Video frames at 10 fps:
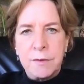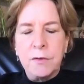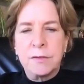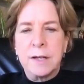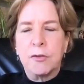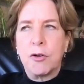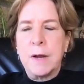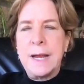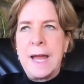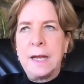those can
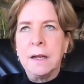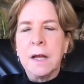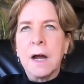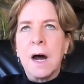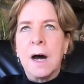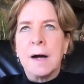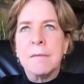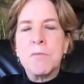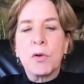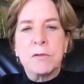create
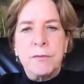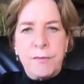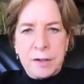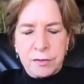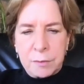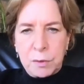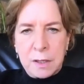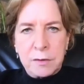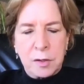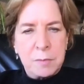more division
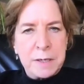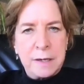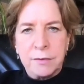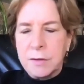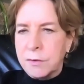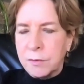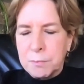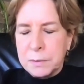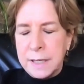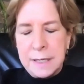within the community. So there's
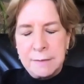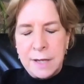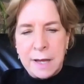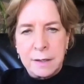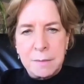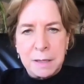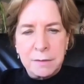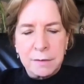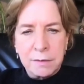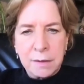plenty of data about
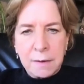this.